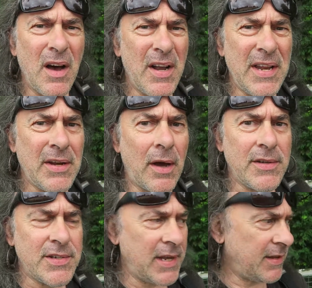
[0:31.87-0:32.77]
early
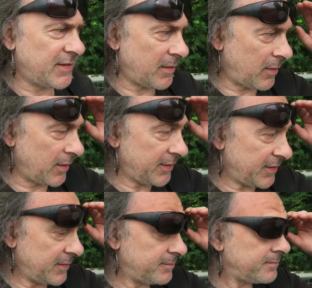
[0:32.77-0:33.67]
90s it was.